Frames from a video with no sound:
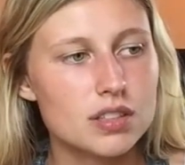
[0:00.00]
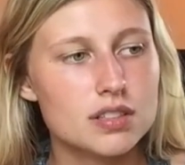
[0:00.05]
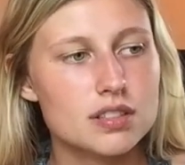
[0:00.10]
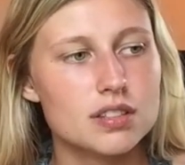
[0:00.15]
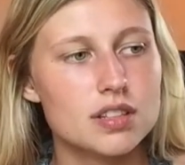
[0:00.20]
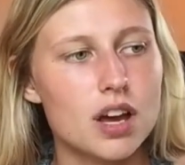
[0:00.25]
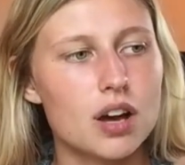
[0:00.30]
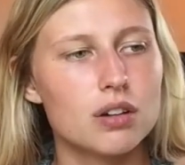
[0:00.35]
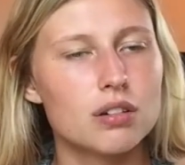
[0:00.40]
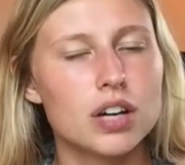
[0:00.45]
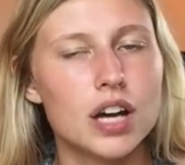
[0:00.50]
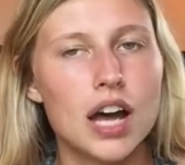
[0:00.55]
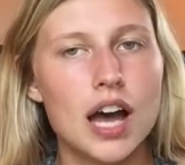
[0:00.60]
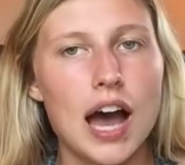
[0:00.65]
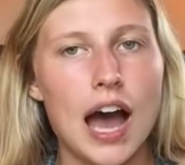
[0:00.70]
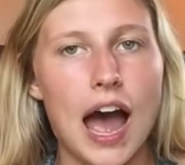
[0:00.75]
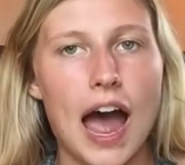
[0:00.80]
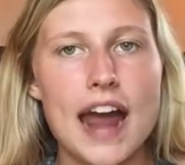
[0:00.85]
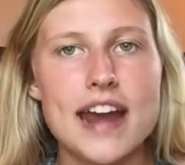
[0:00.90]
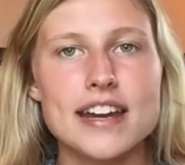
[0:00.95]
So
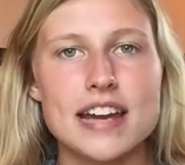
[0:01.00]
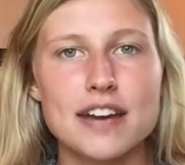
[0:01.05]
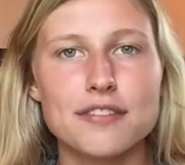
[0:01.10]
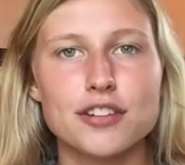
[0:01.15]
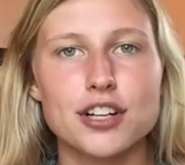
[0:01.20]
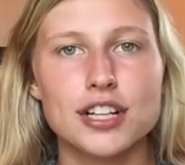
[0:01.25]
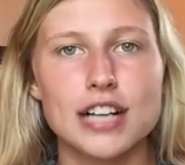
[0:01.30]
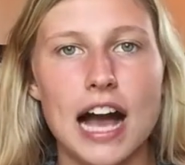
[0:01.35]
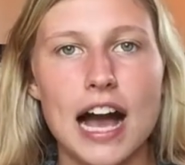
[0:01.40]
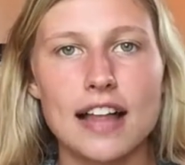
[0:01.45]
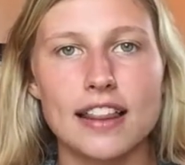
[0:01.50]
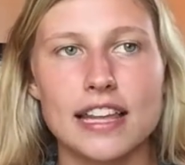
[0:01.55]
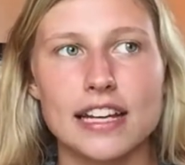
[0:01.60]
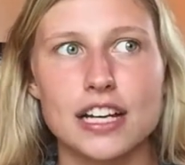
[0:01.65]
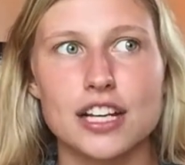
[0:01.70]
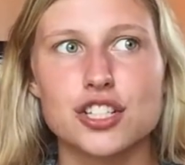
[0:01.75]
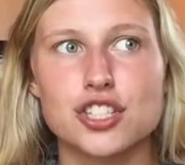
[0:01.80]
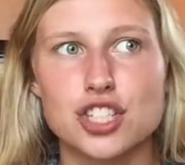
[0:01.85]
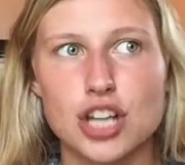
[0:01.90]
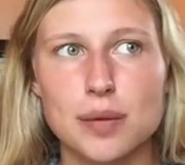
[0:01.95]
I never got
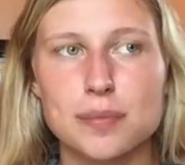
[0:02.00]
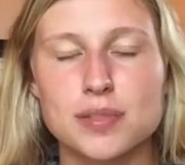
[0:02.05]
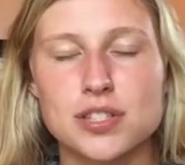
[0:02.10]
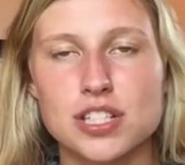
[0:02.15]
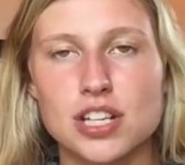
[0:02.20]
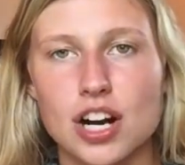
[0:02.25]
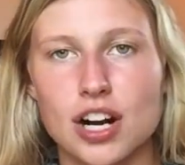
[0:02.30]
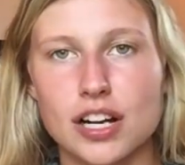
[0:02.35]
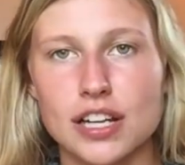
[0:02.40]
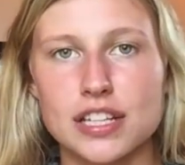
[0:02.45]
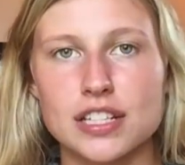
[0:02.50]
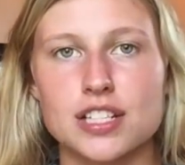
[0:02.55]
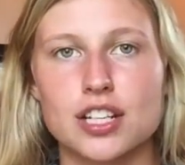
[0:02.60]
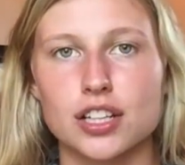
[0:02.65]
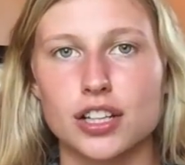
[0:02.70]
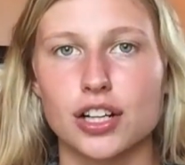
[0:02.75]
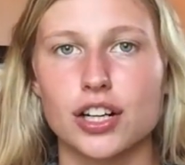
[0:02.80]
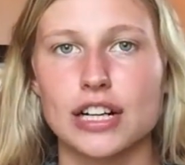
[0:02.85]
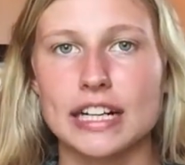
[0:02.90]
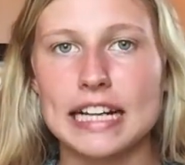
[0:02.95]
like a jump start into
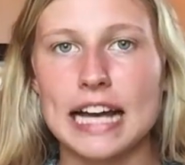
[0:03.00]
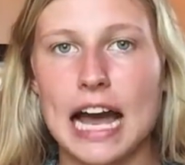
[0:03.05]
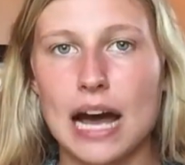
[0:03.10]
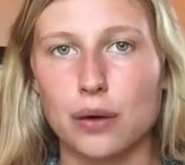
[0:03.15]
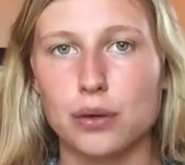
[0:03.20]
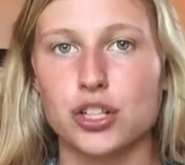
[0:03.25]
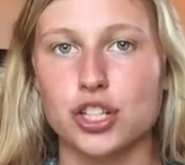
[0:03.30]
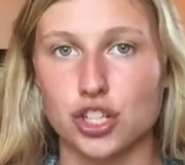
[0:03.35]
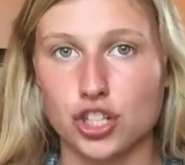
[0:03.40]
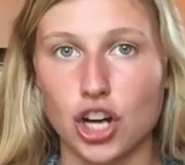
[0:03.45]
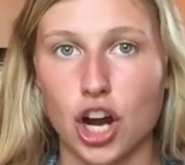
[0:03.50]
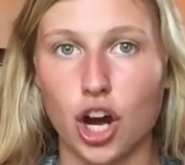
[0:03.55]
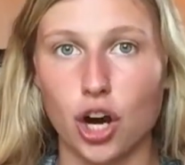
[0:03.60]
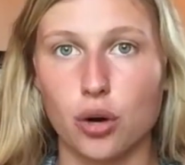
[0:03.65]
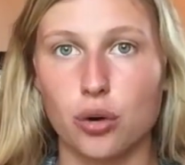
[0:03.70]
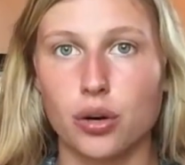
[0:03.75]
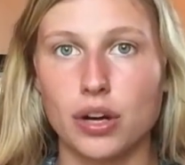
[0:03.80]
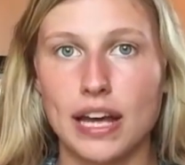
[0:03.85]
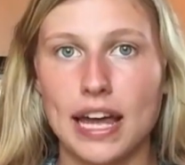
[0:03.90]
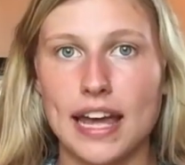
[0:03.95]
learning how to
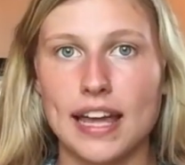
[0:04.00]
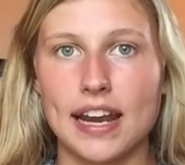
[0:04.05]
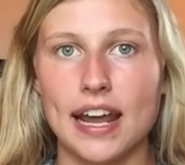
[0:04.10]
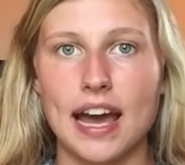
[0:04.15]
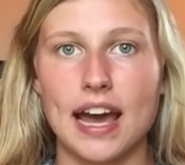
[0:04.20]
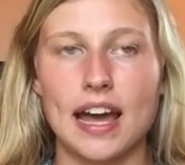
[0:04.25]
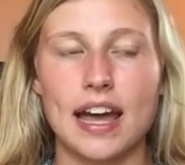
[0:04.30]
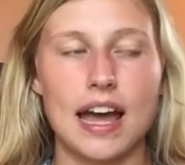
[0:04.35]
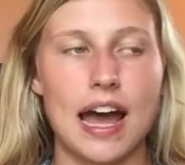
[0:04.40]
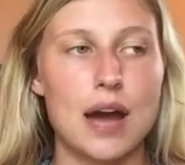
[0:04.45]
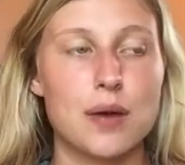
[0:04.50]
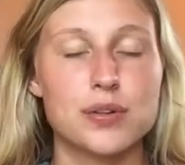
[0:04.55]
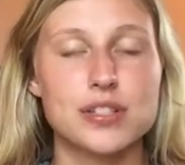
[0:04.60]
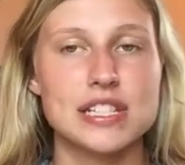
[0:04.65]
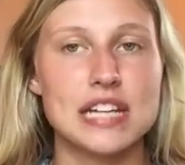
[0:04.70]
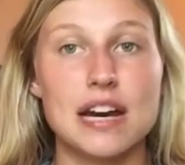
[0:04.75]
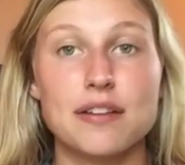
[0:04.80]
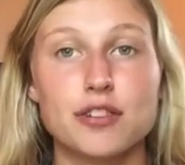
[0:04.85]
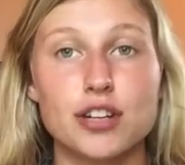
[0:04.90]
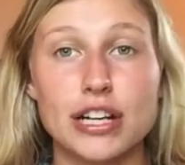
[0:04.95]
show and I was
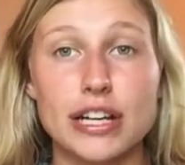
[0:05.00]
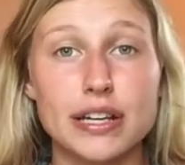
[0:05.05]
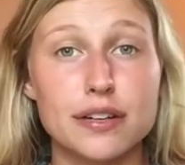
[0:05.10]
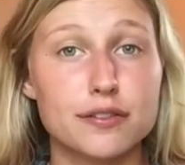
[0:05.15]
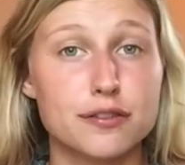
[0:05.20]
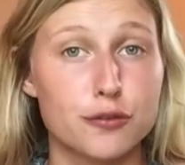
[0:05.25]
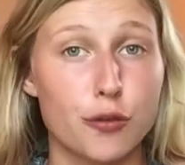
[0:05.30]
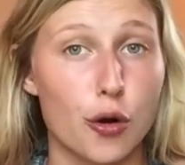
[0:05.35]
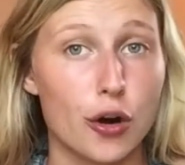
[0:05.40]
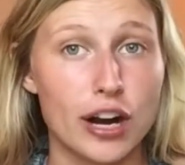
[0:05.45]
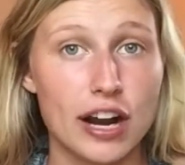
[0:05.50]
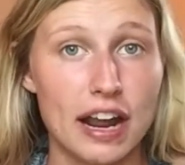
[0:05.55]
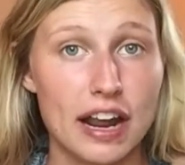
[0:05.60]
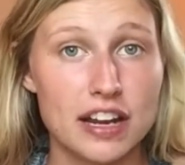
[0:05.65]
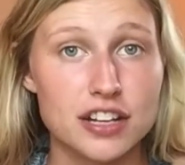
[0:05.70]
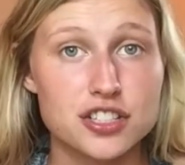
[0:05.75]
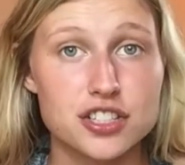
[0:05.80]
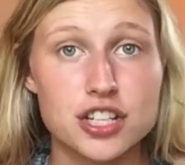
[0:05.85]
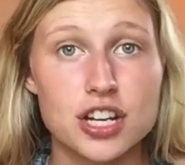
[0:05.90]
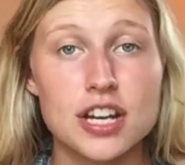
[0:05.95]
never in
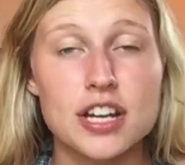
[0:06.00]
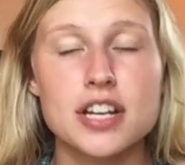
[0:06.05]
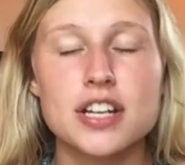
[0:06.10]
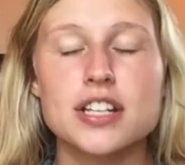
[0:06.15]
4-H.